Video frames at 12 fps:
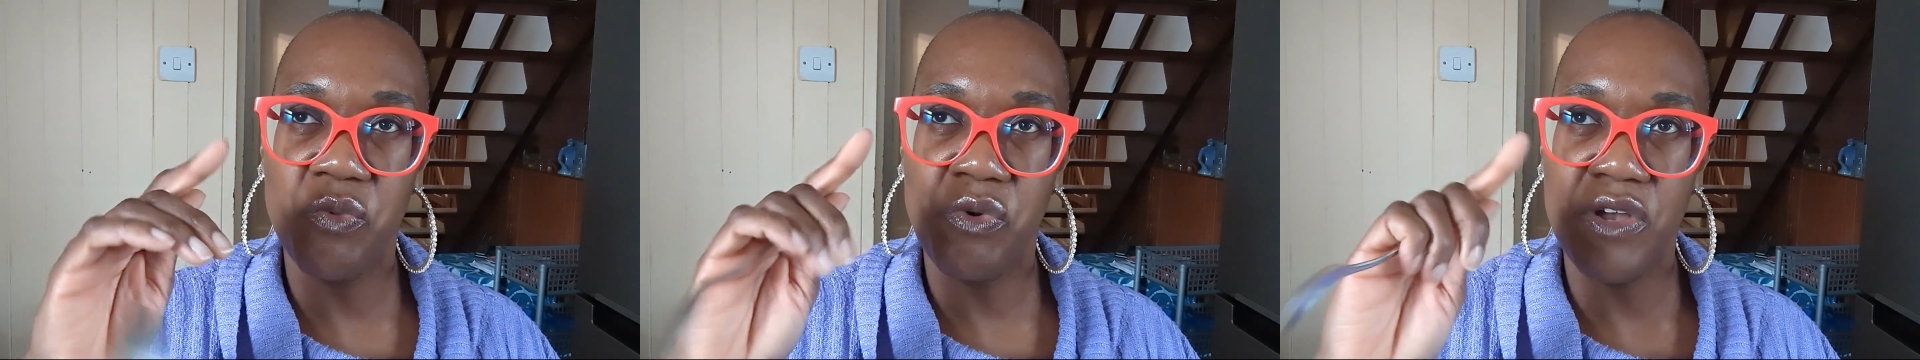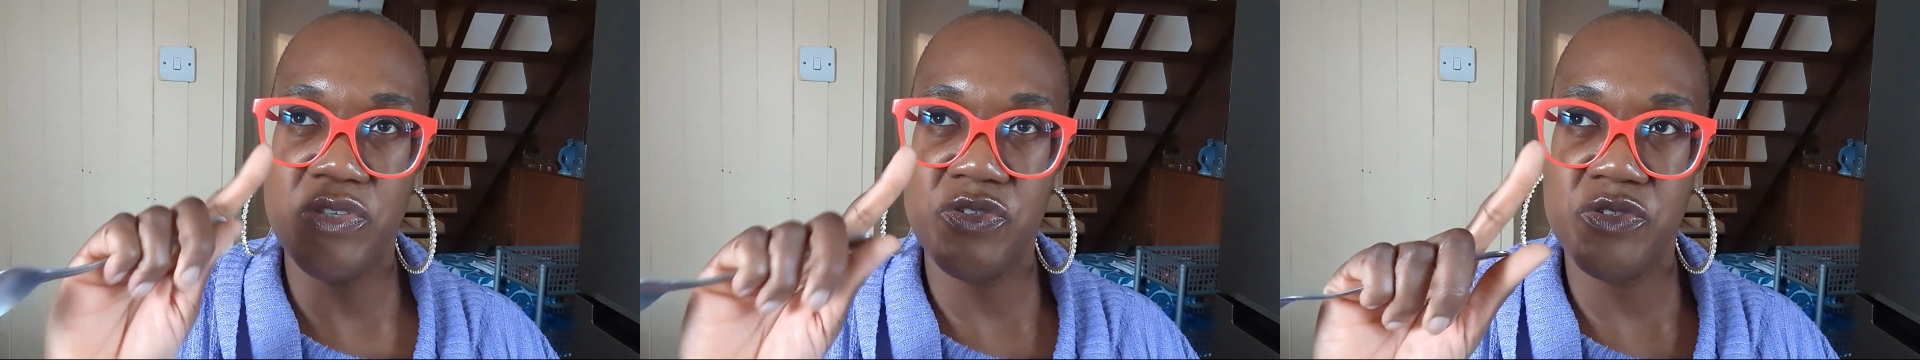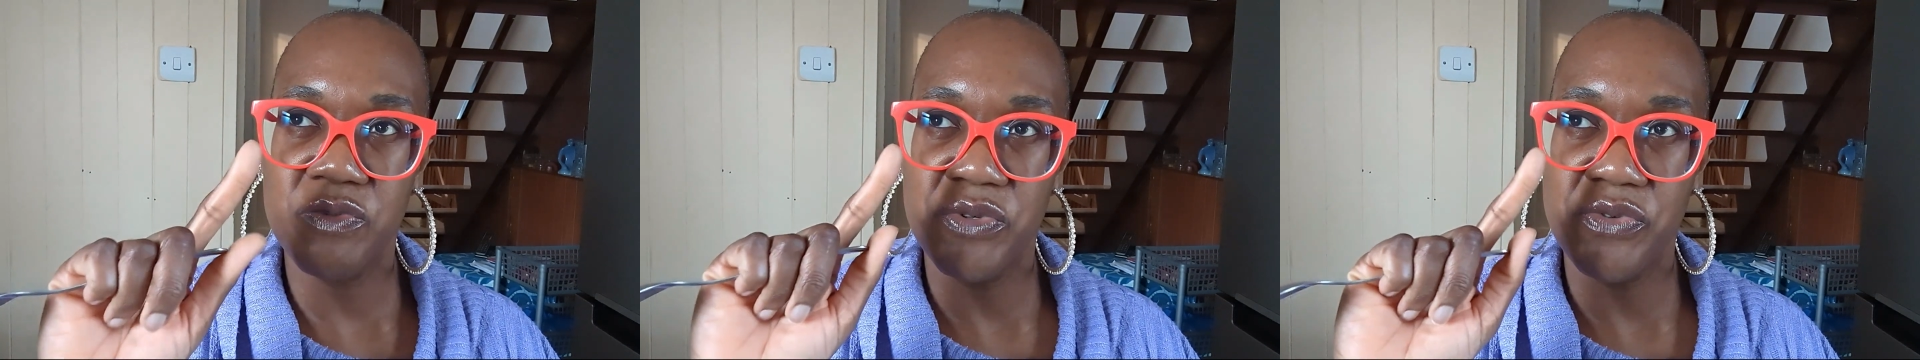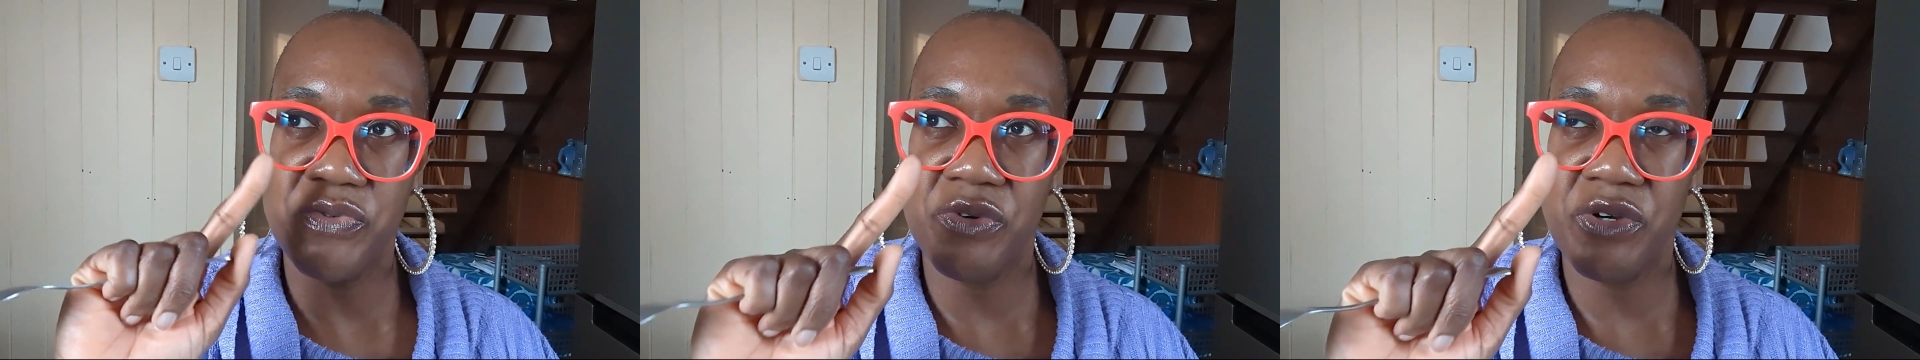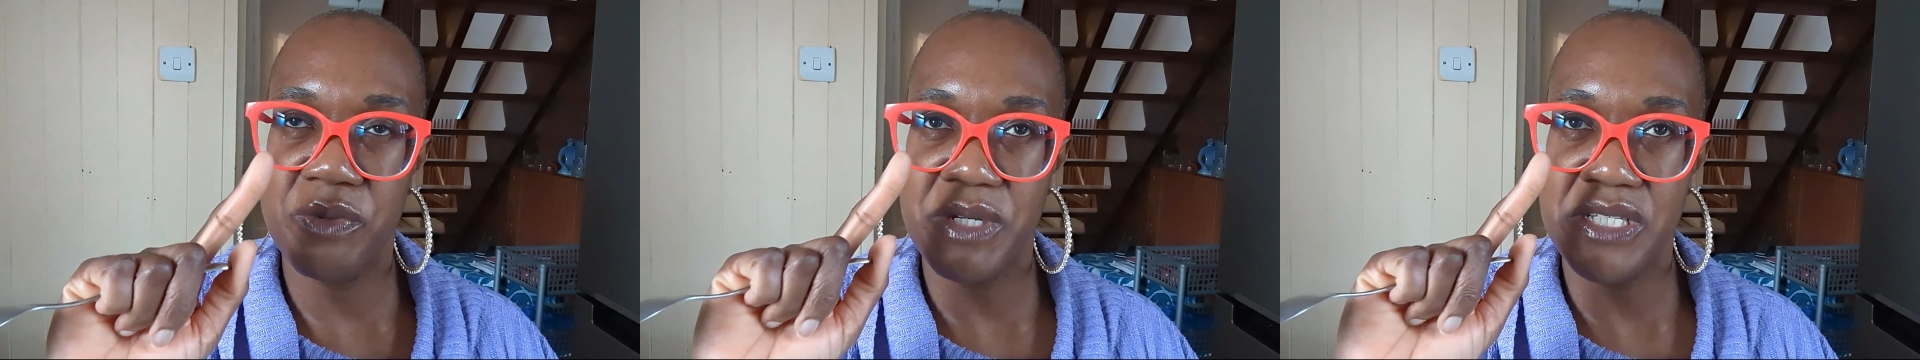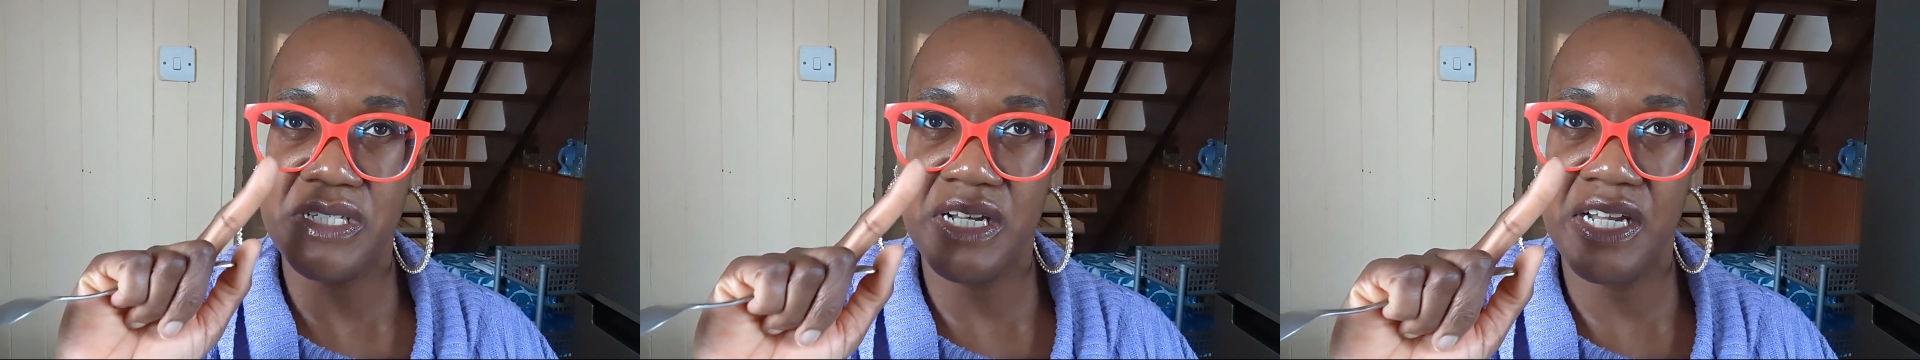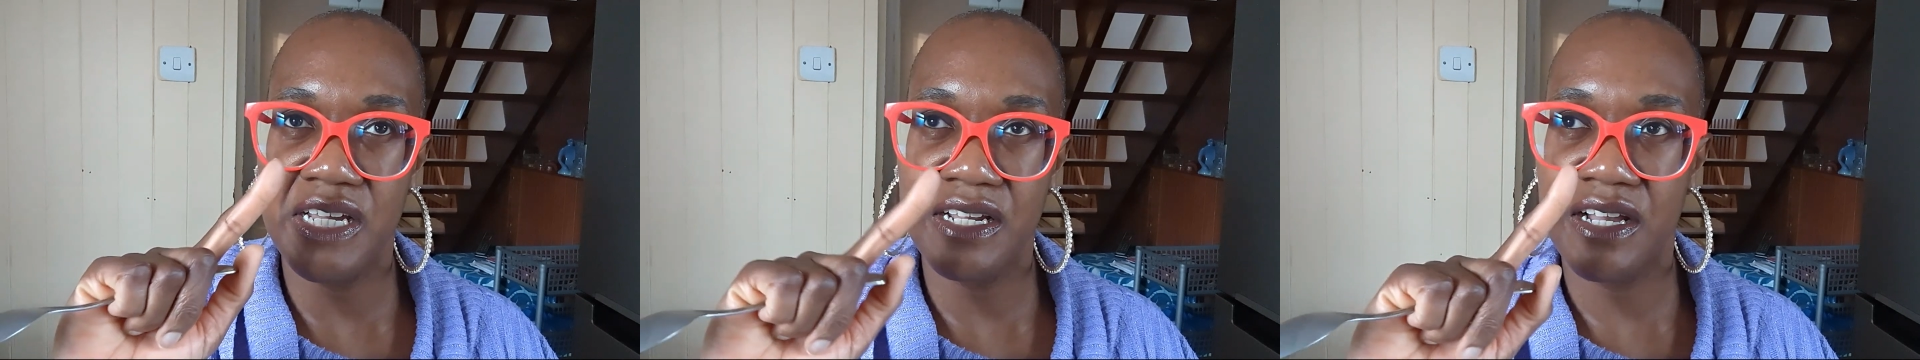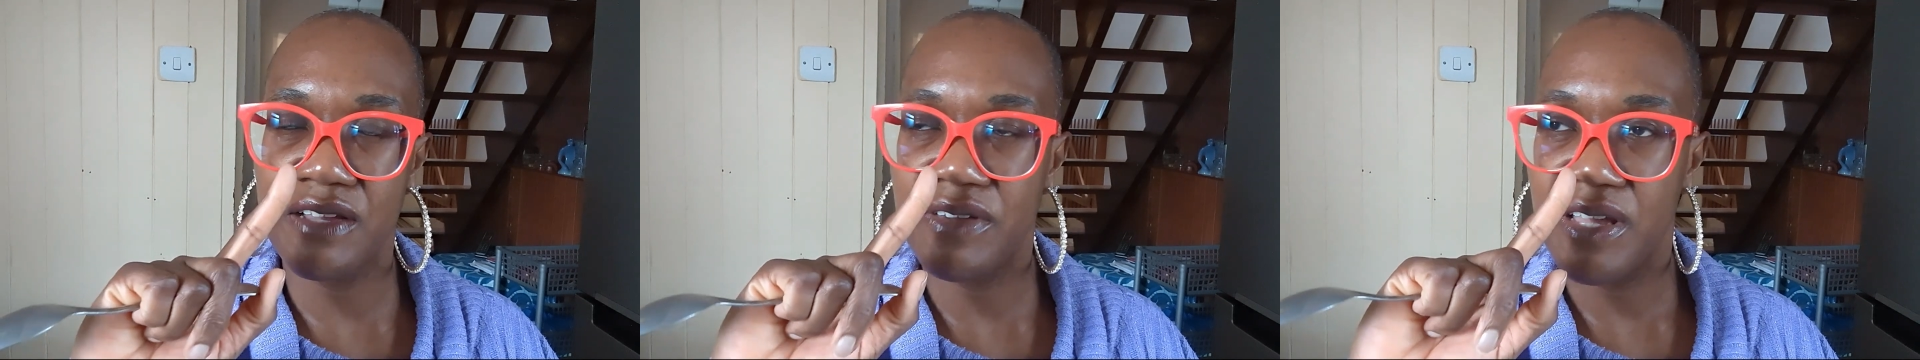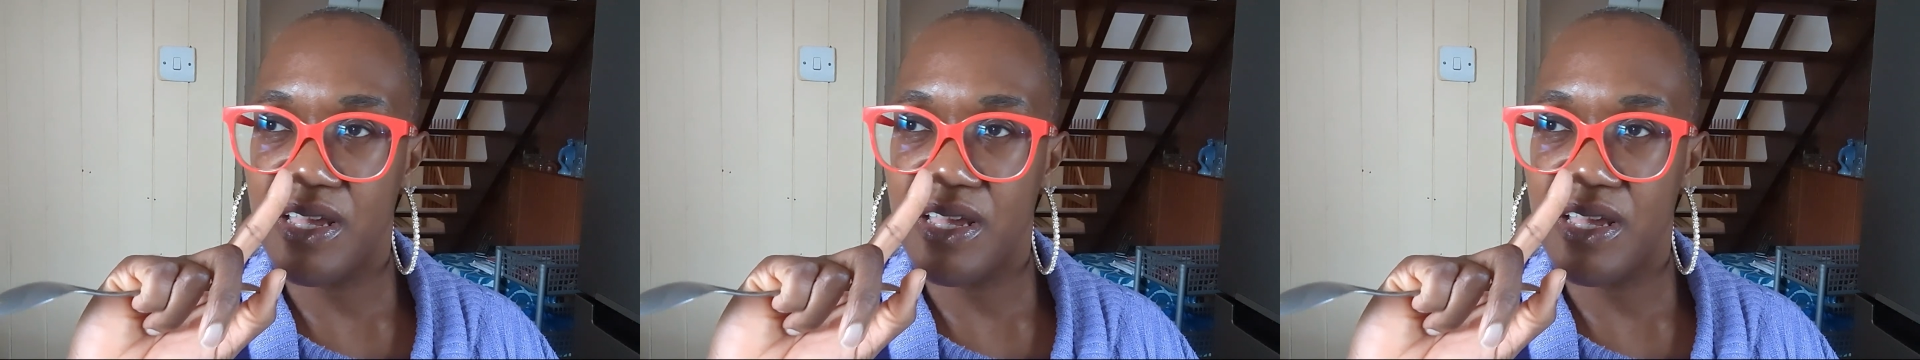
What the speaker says: once before in my entire life,